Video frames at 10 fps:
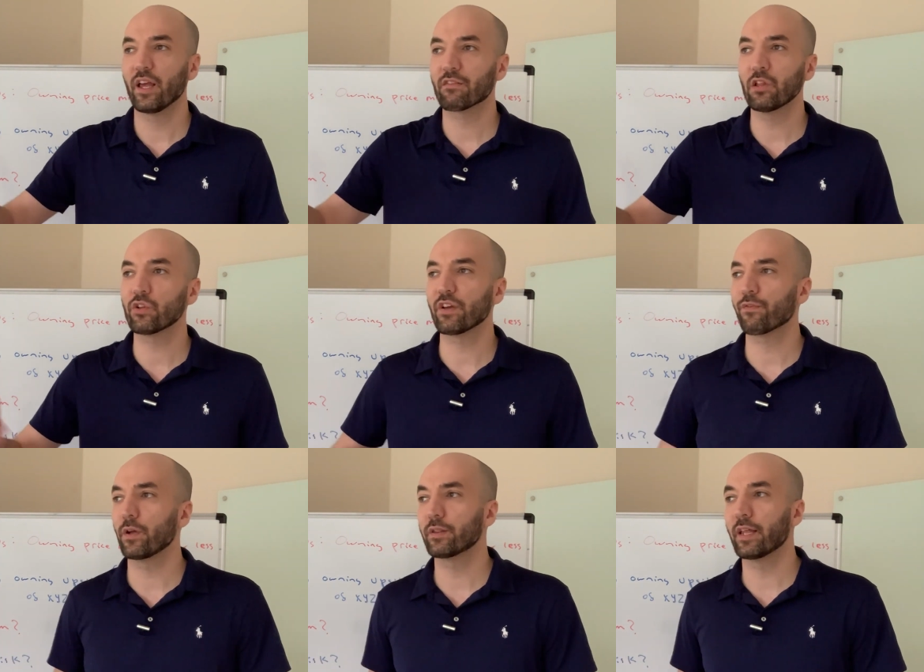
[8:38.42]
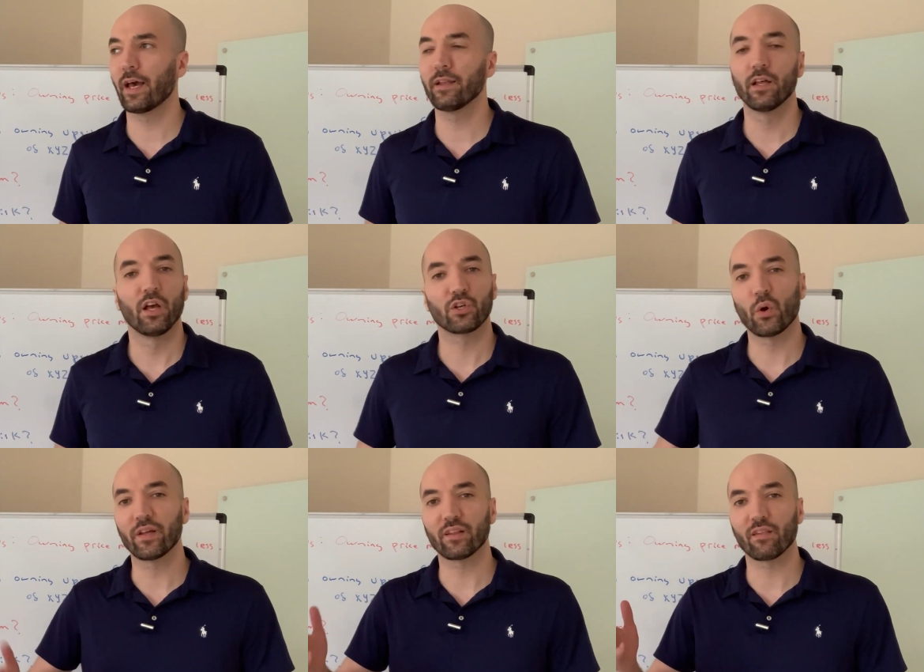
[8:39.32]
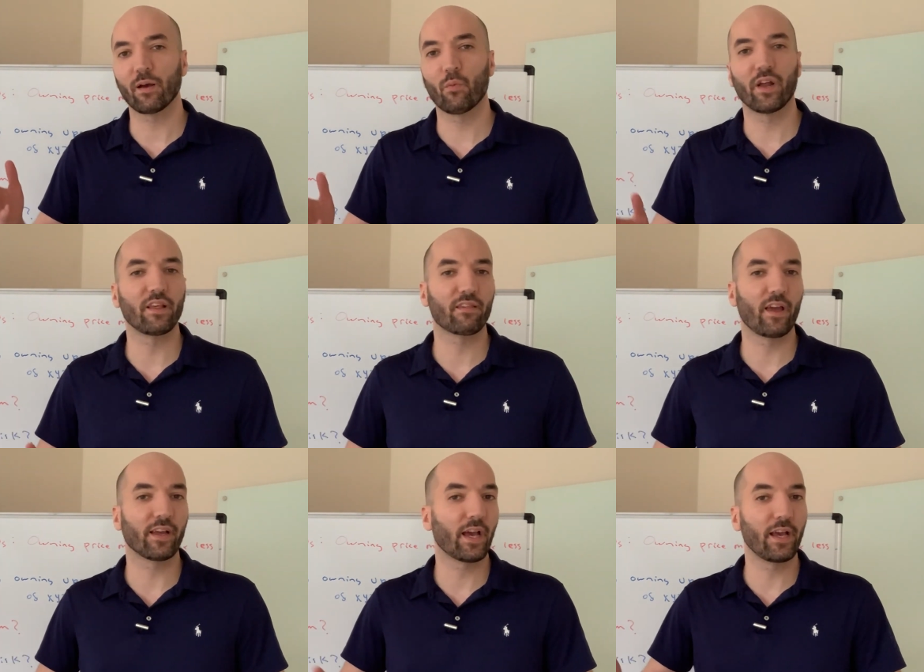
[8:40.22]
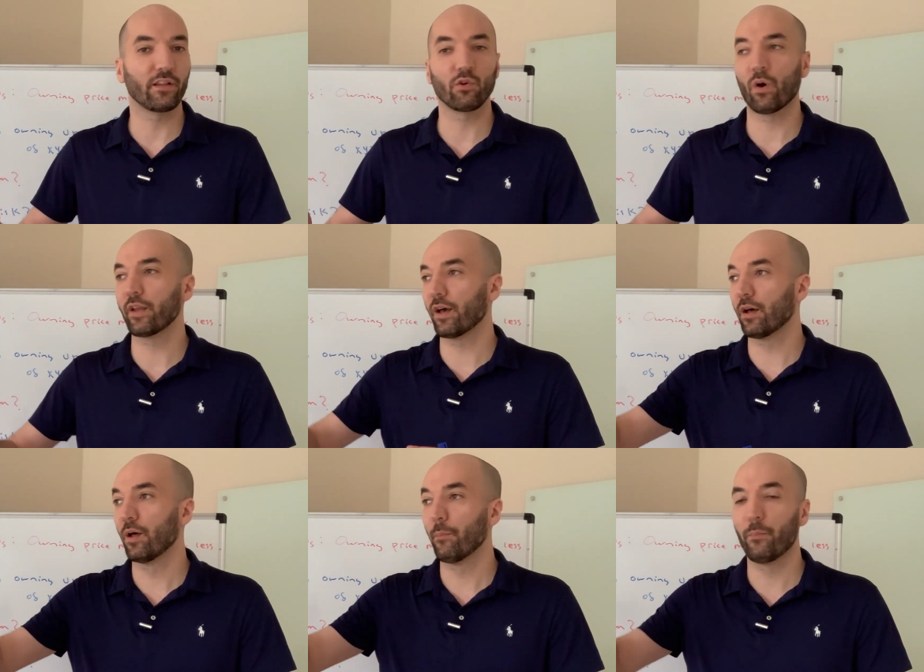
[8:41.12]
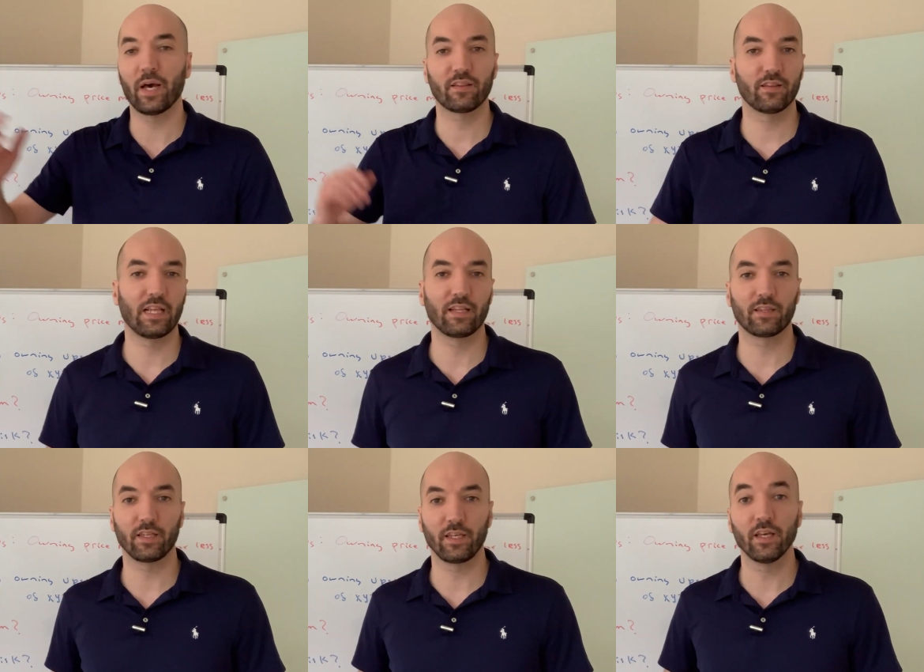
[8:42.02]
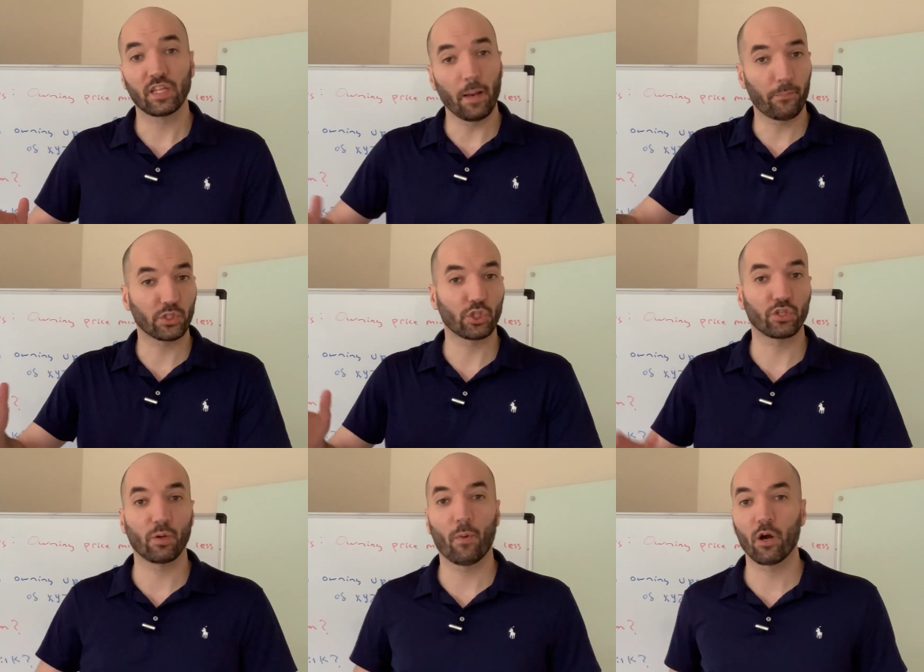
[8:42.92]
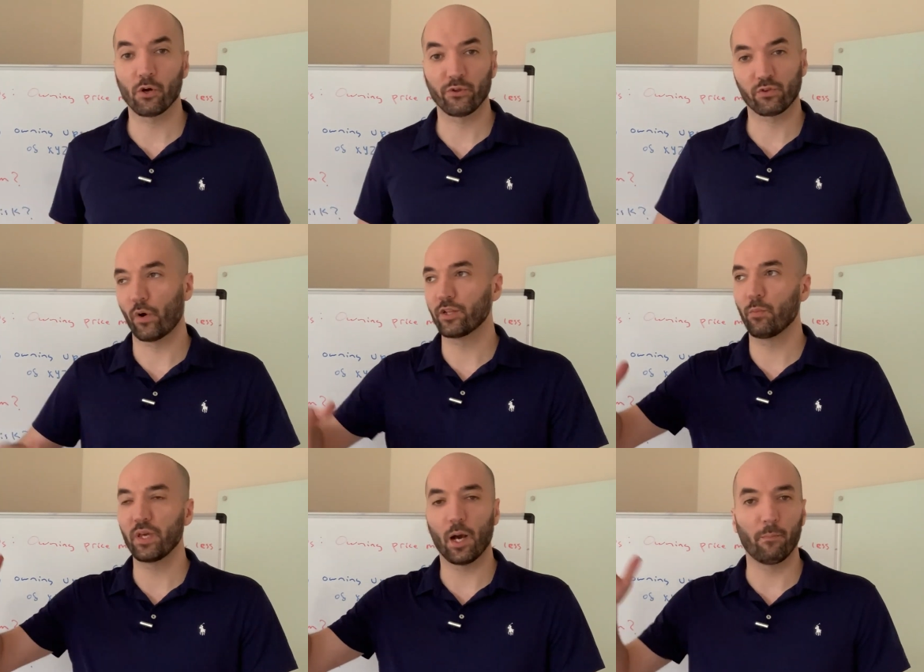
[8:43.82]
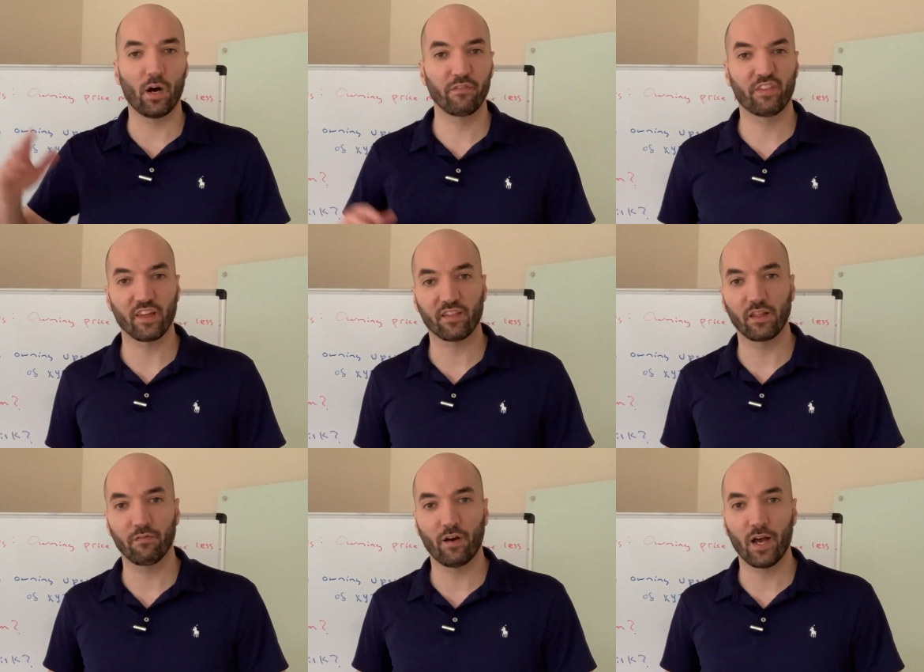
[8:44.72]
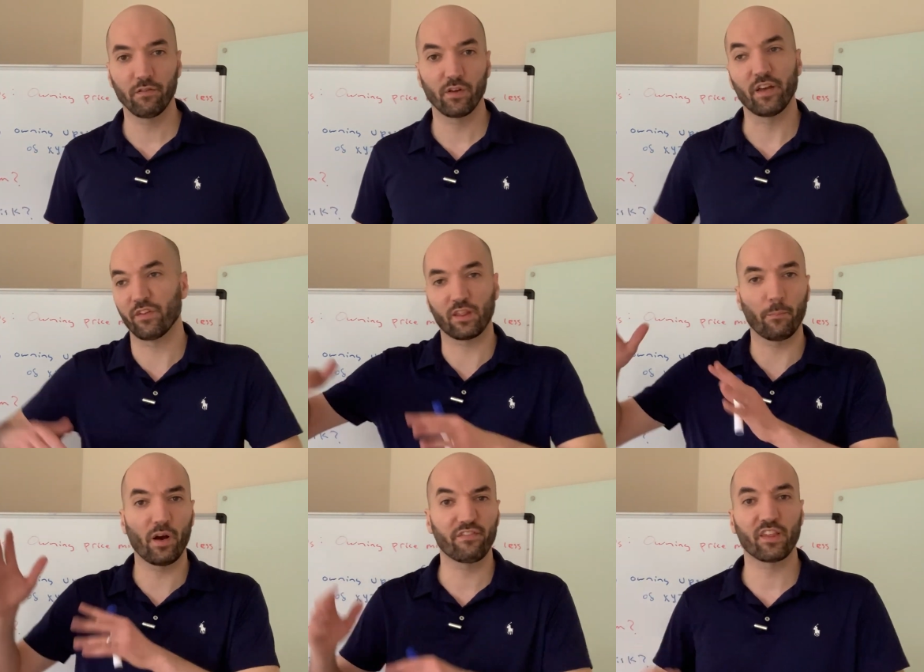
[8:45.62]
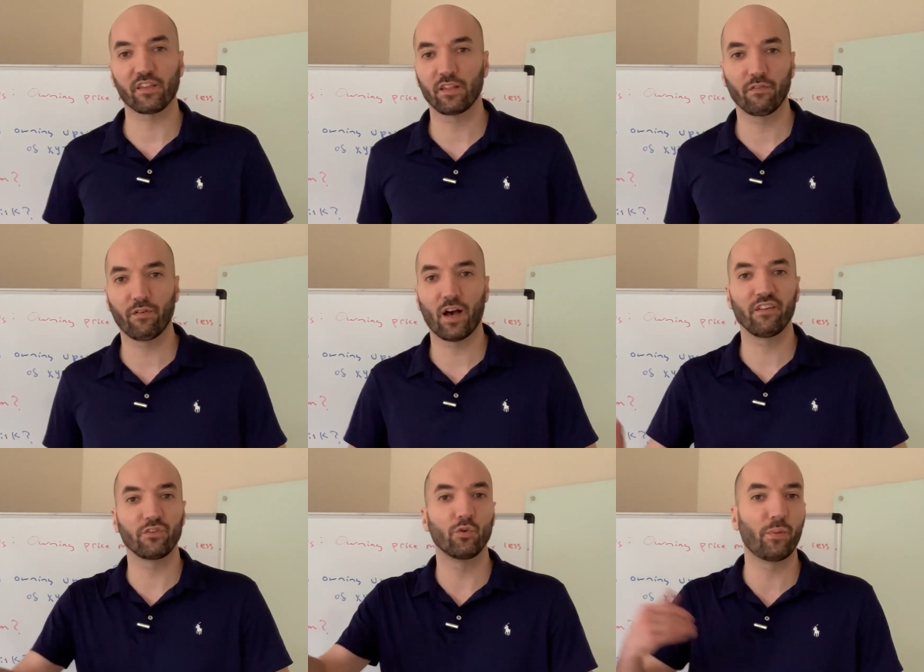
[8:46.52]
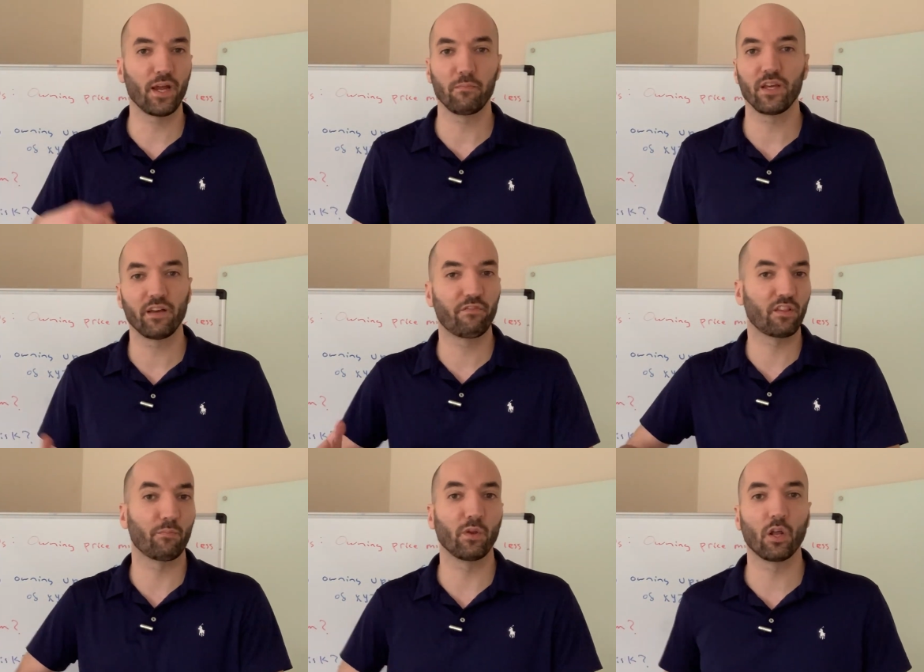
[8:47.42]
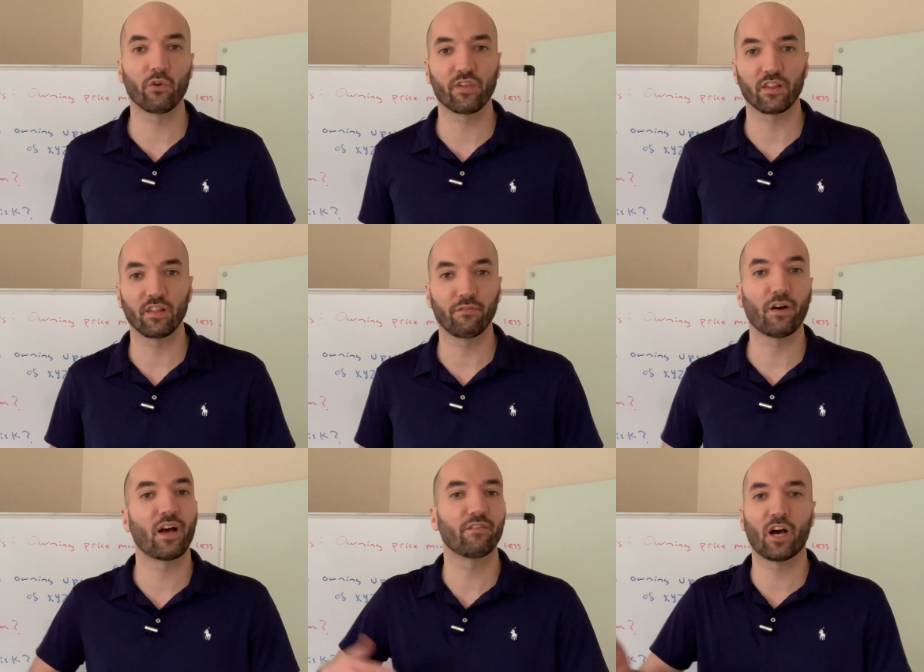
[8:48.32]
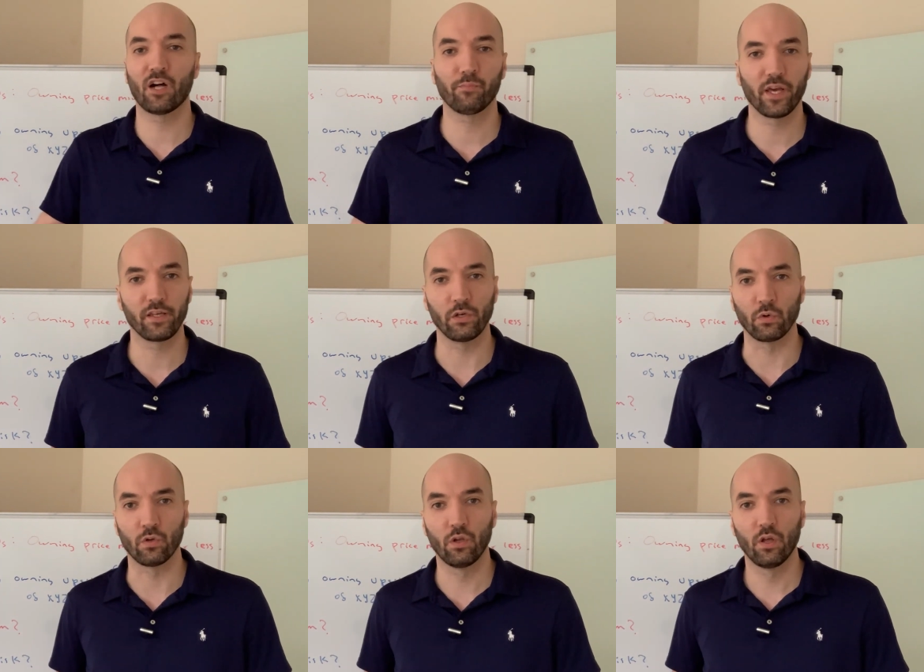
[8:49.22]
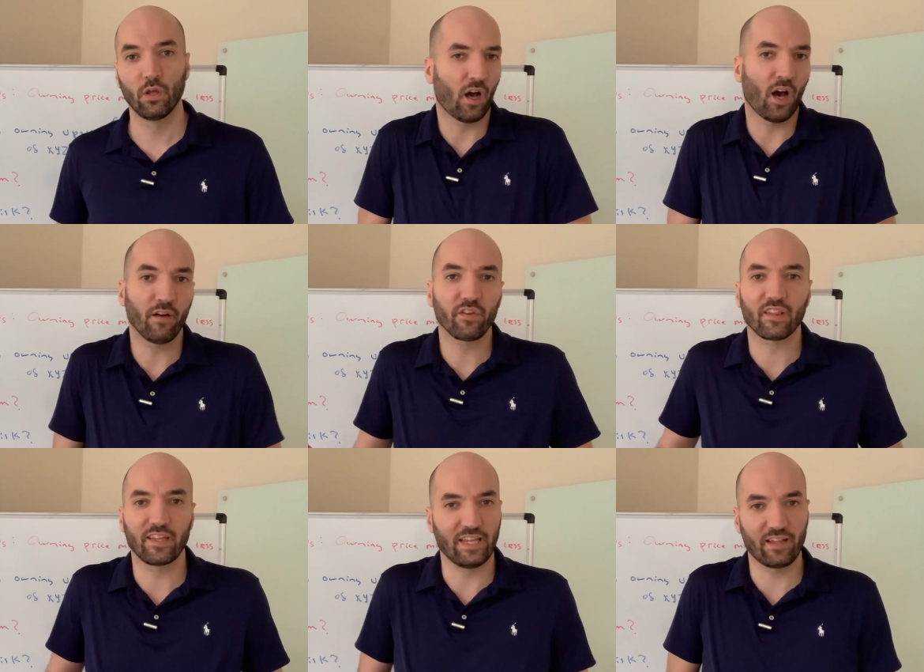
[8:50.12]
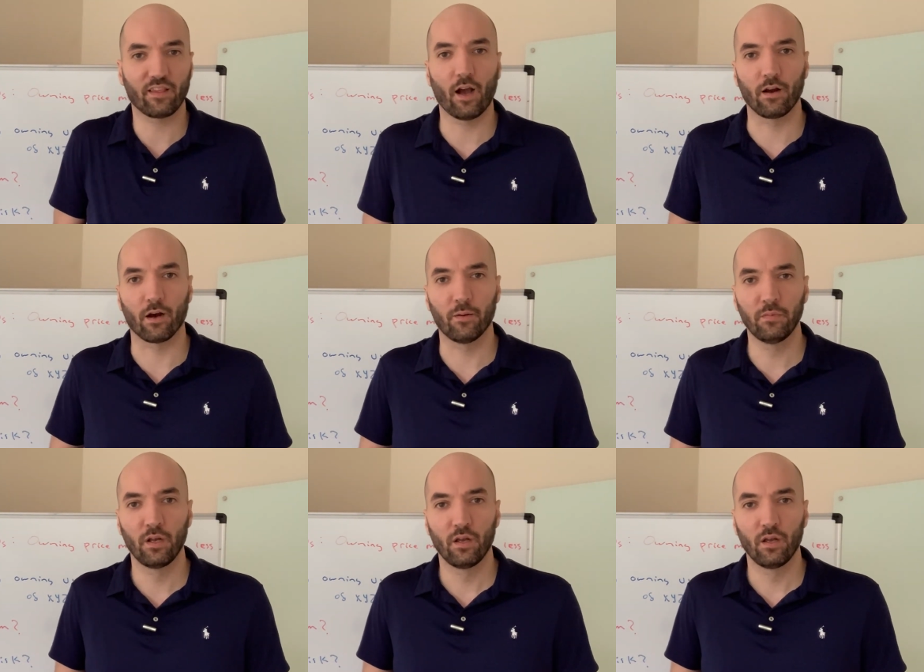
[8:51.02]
is no different than going to someone and saying, Hey, do you want to bet that the temperature tomorrow is going to be above 65? If it's above 65, you pay me. If it's below 65, I'll pay you. Obviously, that's haram.